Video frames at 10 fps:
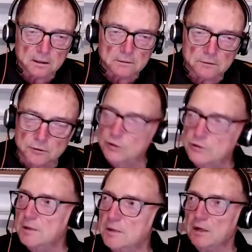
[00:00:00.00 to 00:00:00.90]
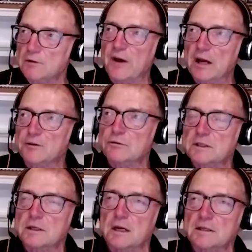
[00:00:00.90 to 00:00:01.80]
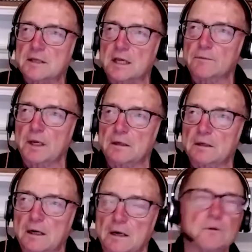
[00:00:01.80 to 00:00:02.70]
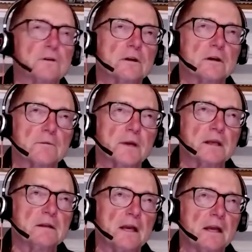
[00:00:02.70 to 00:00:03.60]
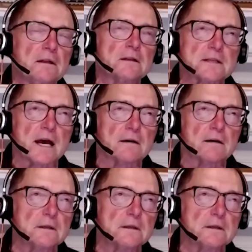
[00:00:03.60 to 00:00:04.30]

New Jersey manufacturers is going to say to me, how well are you going to maintain this, Alan?